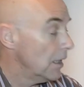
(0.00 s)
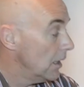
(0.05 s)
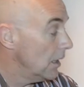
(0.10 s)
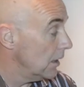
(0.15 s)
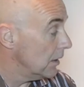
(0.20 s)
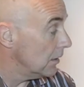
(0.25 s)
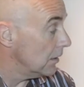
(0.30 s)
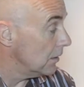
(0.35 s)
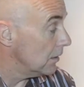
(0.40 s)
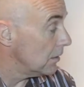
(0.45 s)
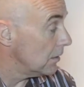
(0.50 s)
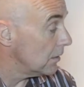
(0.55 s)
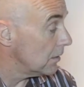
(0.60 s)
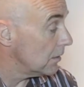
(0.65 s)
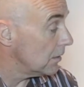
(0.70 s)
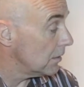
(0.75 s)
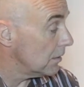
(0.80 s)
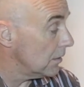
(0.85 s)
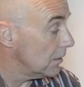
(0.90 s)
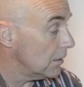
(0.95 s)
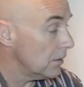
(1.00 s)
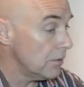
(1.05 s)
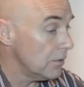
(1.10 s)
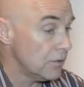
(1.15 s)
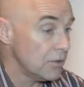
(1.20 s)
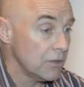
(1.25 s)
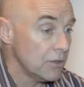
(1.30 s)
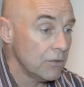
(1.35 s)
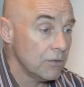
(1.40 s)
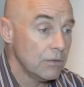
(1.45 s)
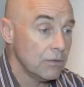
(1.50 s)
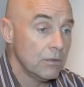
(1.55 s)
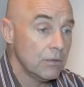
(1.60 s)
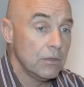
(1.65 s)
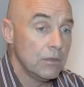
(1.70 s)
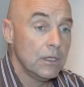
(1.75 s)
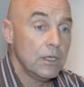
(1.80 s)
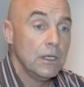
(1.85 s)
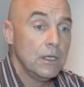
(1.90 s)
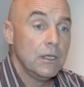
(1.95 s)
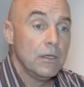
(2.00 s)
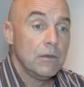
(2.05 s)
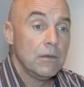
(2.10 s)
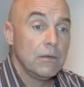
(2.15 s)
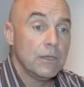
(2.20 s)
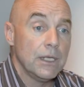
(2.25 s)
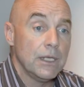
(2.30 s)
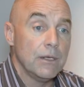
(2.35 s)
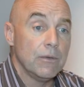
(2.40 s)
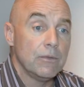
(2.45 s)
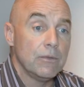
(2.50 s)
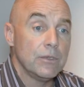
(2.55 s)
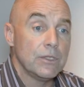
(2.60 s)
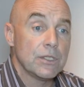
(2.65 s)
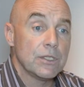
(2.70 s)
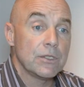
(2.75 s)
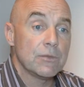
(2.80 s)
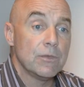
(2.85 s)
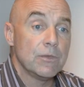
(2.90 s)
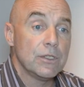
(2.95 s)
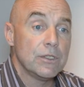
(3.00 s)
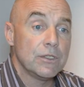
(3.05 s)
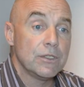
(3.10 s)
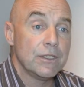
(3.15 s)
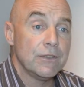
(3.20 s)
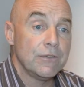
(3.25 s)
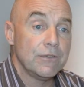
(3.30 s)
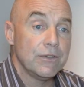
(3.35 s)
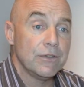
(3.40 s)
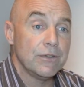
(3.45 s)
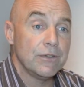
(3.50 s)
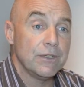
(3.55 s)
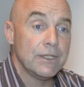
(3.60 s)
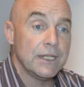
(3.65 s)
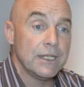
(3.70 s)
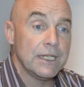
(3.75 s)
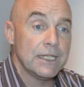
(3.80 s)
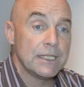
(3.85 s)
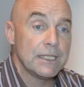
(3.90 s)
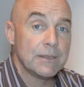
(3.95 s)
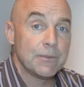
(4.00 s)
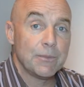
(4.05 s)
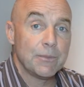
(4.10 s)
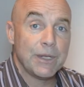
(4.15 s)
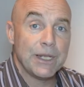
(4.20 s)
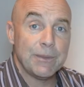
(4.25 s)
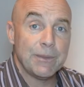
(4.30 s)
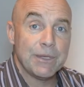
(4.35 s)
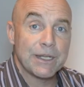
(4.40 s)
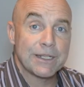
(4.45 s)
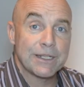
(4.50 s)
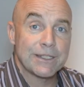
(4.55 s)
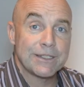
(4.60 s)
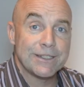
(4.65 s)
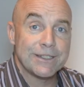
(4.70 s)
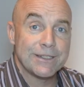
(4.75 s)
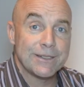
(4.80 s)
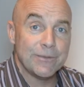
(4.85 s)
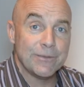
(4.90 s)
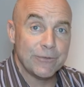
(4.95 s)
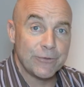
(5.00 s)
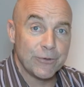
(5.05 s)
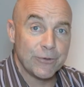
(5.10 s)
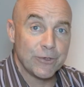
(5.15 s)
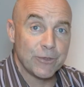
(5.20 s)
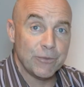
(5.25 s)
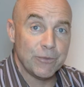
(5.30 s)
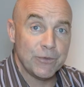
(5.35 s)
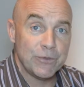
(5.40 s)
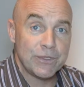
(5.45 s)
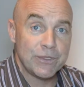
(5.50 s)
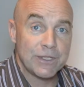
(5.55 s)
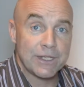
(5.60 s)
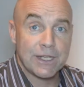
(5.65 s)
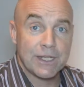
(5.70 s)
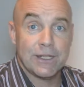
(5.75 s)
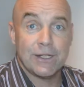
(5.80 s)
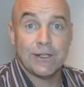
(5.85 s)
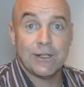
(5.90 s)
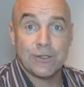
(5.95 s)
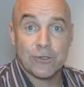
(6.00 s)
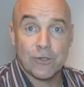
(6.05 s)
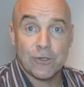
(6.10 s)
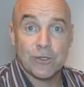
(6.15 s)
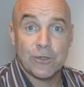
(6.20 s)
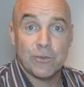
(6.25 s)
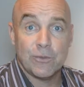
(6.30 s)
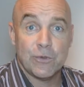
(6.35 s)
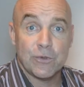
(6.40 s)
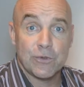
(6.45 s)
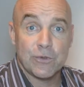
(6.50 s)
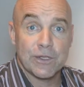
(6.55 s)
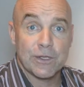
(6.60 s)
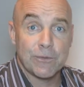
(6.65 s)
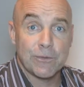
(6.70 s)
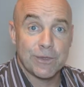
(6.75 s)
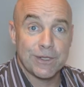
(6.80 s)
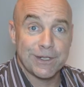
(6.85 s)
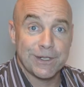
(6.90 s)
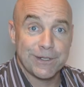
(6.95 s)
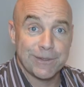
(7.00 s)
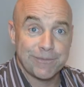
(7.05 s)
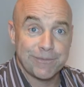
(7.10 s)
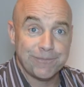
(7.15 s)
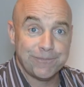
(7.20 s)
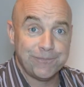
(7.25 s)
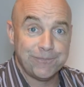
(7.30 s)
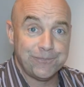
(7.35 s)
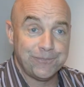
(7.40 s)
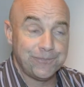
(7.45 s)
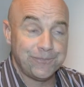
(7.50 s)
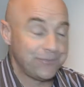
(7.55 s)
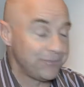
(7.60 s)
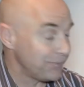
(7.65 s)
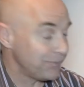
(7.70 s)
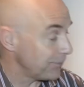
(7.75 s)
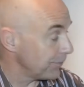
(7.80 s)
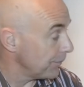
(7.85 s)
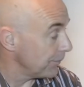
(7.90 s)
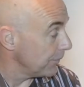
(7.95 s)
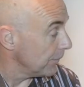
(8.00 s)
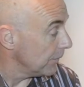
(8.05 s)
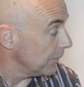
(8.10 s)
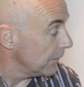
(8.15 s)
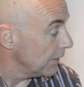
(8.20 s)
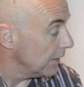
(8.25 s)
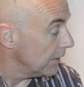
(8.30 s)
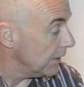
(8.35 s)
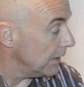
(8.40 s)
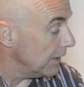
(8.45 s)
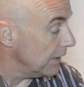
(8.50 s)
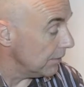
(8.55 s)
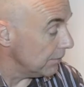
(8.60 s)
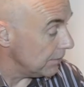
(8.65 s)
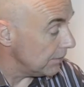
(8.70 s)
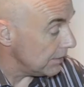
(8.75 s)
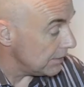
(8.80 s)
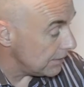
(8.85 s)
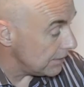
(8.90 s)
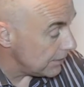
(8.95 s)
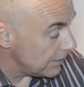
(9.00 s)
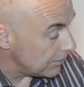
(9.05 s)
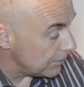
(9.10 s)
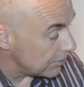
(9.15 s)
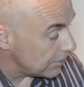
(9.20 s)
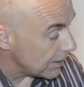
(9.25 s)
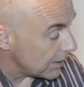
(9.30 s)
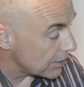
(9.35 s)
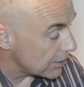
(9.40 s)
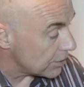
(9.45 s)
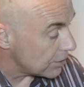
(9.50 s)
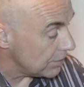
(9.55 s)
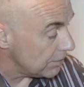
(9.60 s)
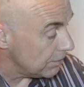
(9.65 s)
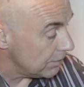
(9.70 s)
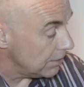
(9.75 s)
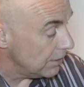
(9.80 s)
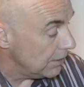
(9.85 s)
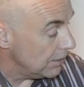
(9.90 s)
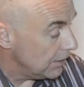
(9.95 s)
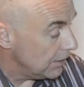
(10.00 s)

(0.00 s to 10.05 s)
and so yeah, we just want to give you a nice playback system for your music and enjoy the music with it. Yeah, this is the introduction